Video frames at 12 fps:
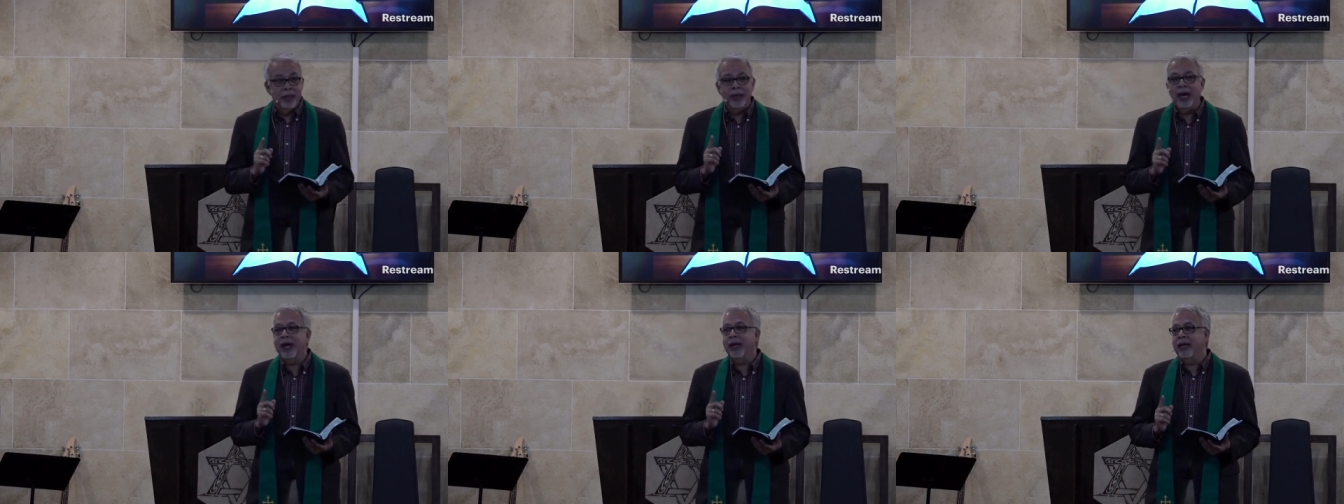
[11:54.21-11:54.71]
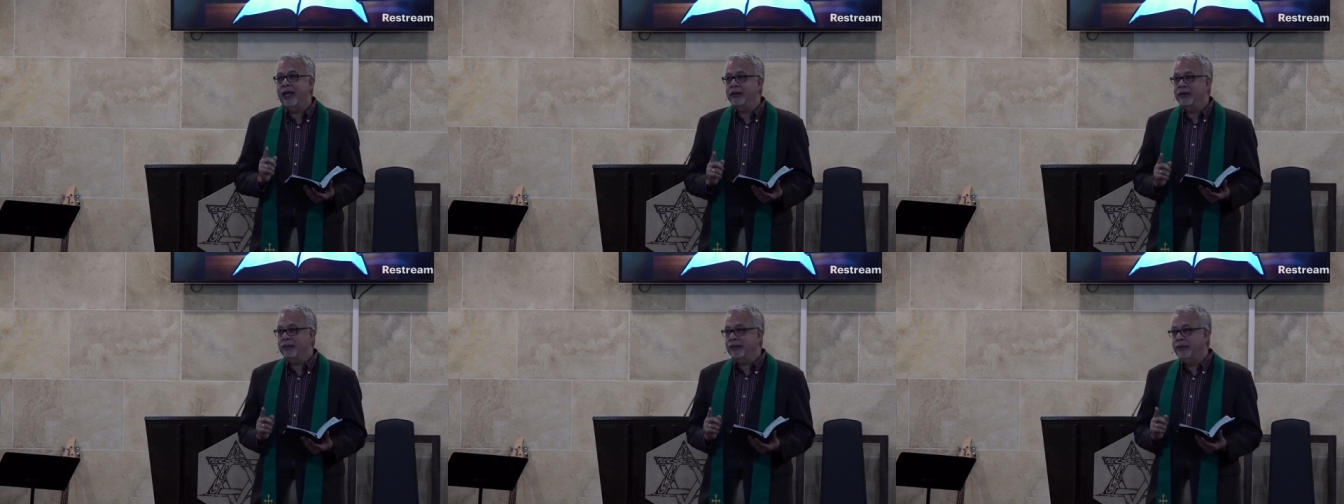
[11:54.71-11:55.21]
God
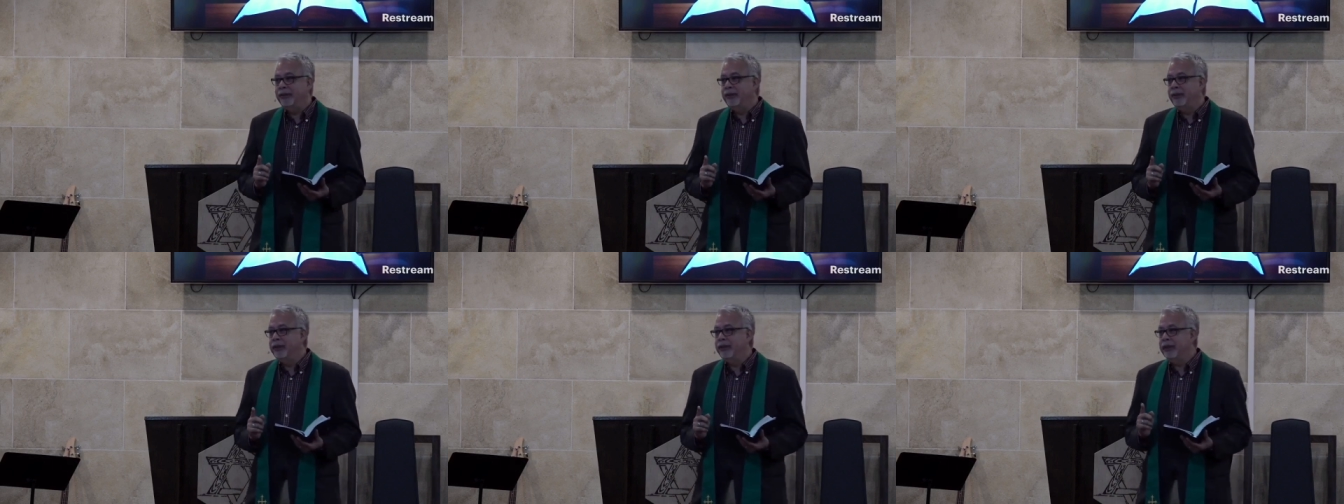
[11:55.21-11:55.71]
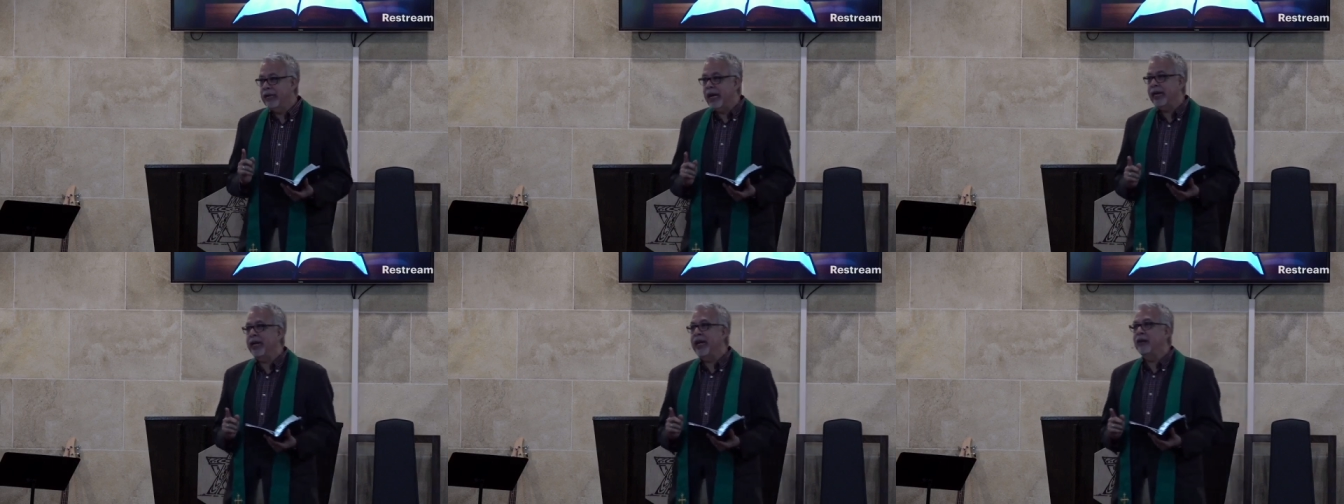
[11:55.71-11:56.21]
allows them.
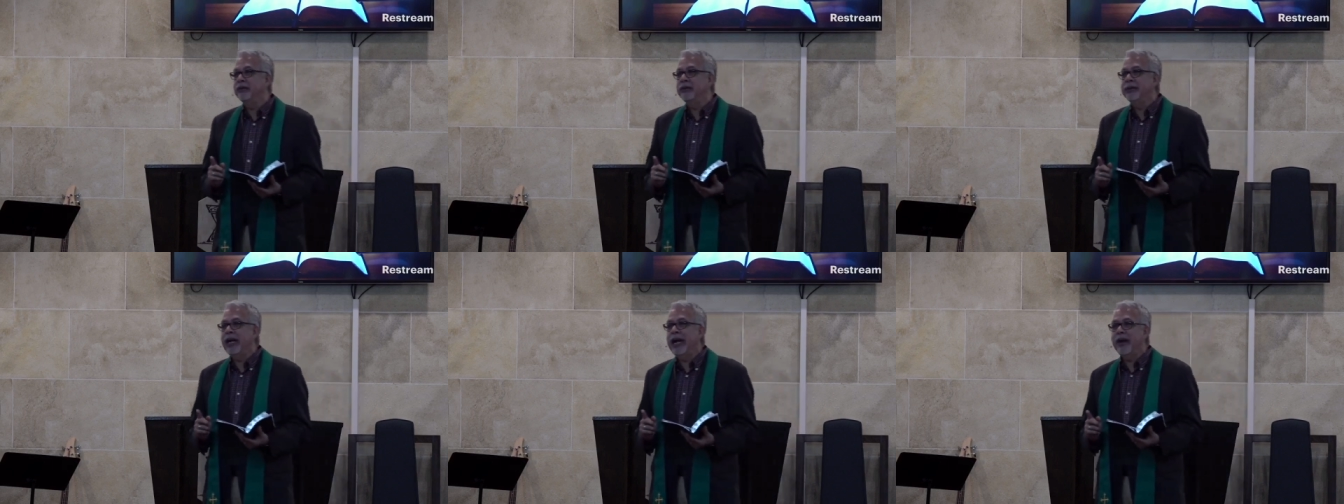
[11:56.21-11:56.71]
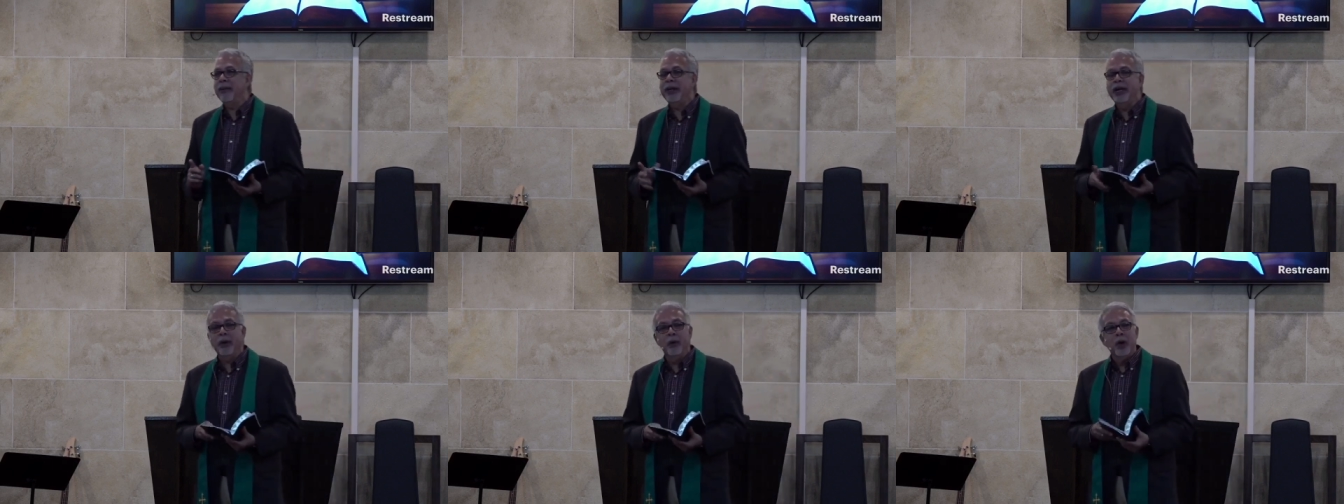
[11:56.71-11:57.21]
God allows them to happen.
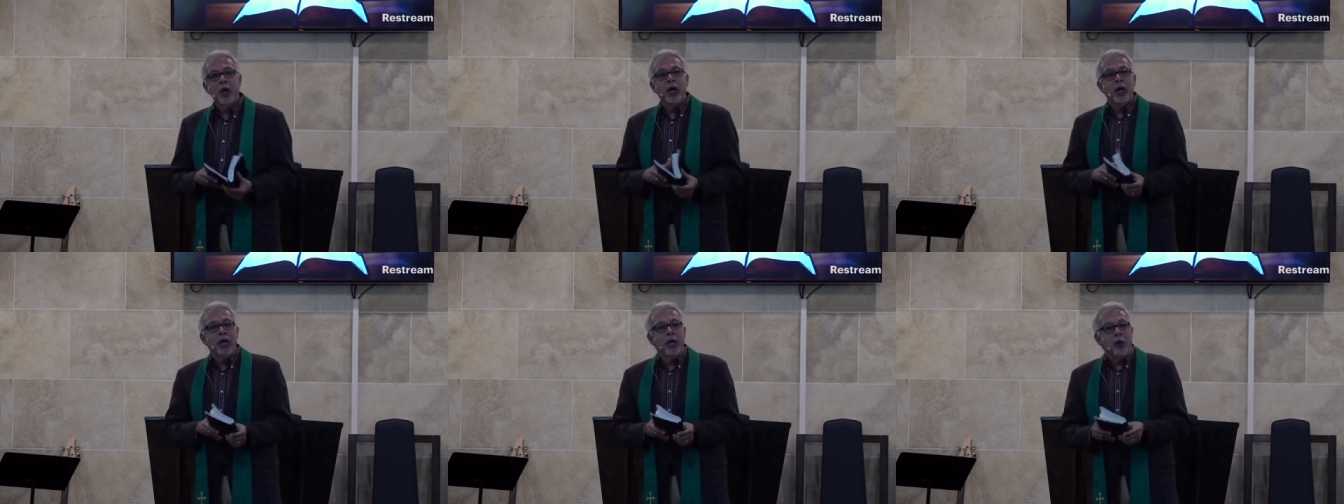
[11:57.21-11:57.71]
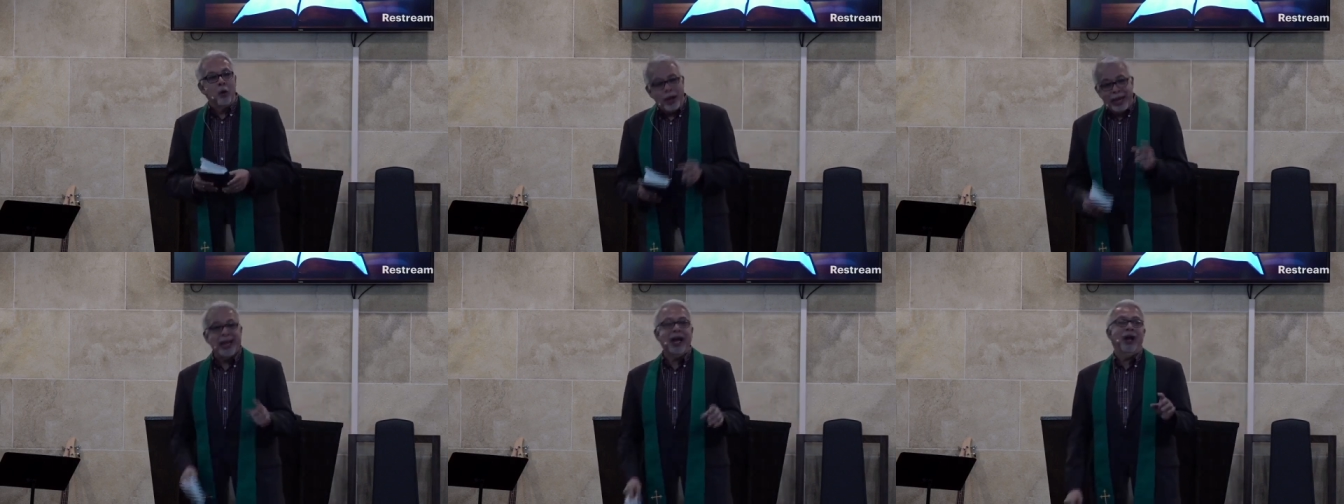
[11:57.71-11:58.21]
Now,
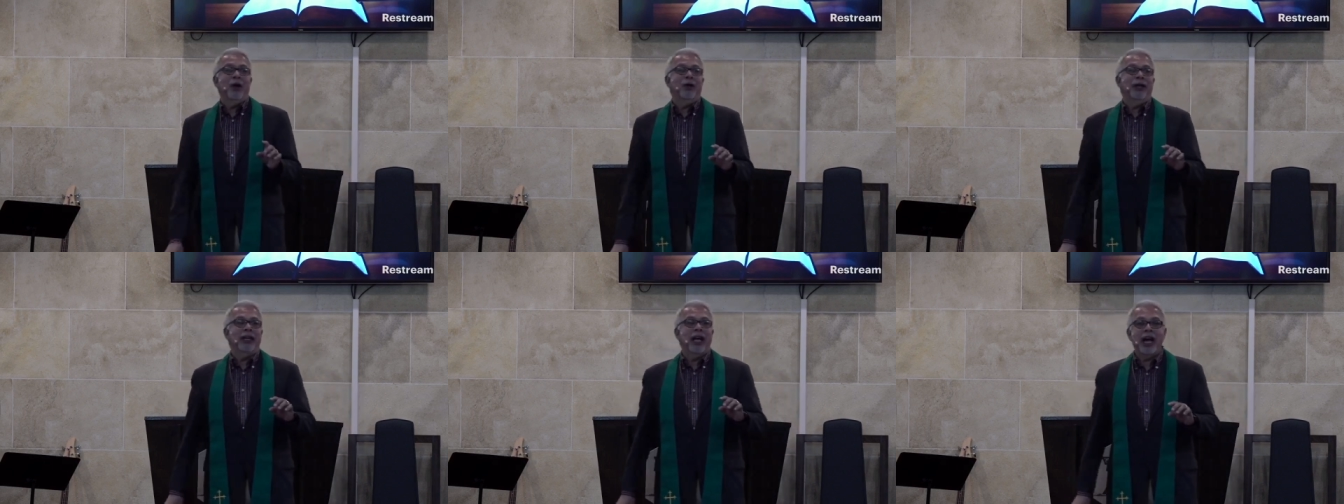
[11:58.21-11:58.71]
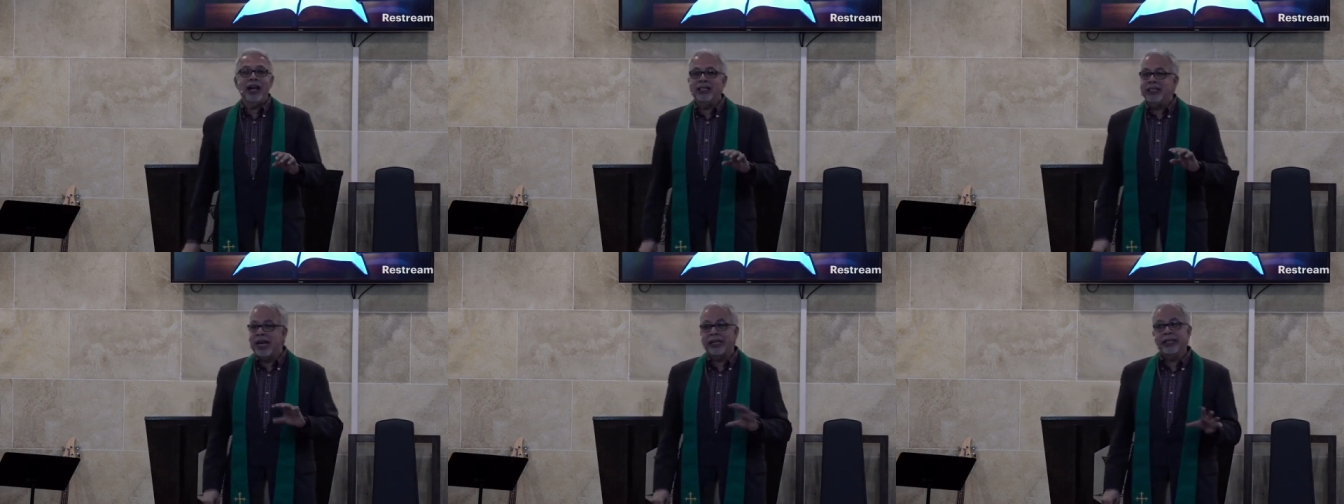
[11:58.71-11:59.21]
we know that God
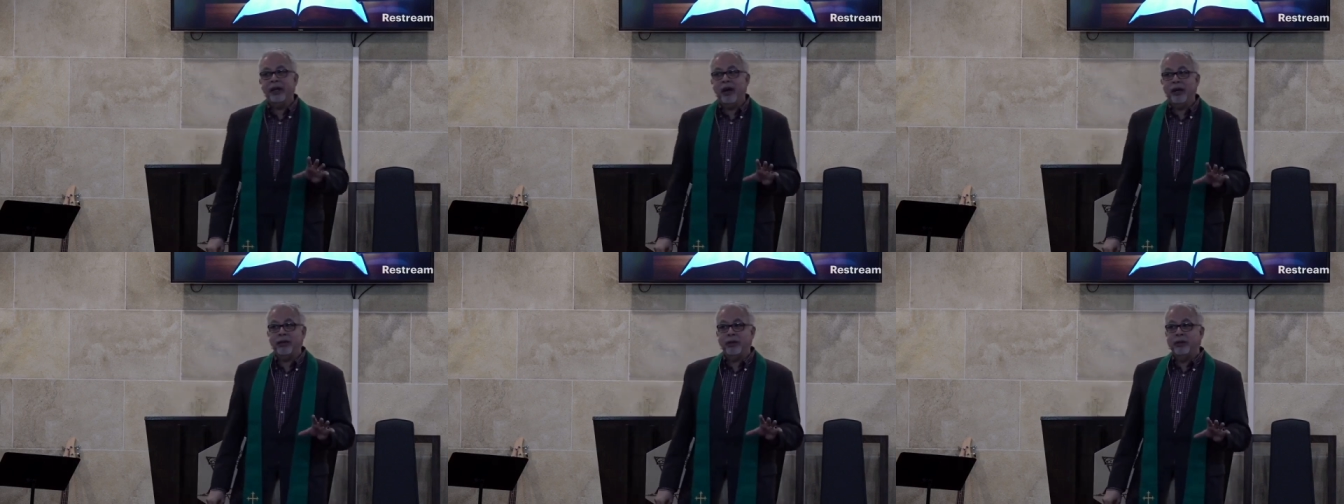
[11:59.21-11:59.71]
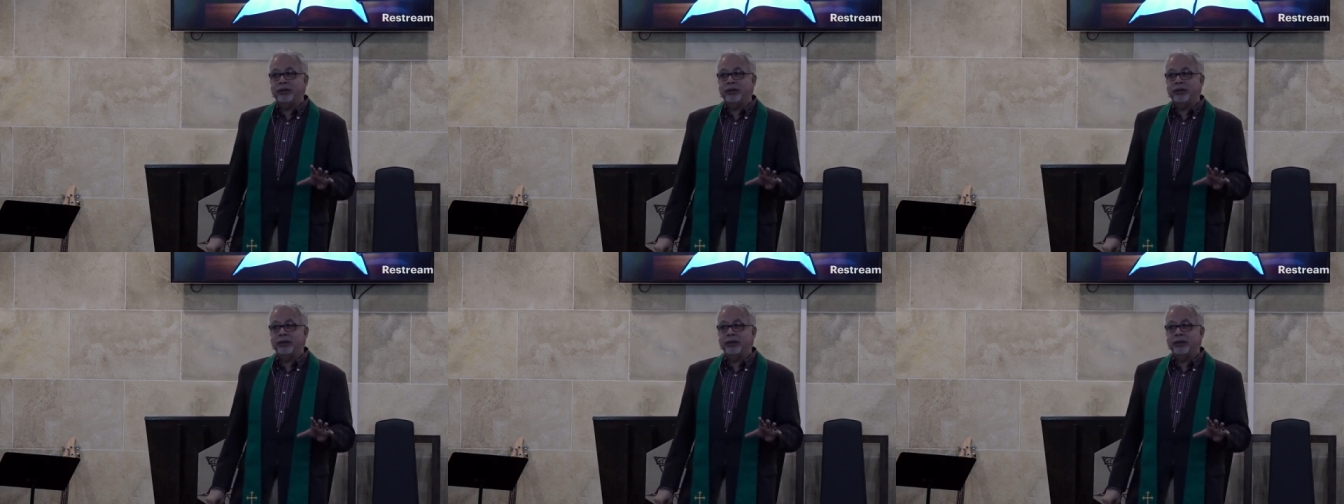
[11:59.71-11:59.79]
is not the author of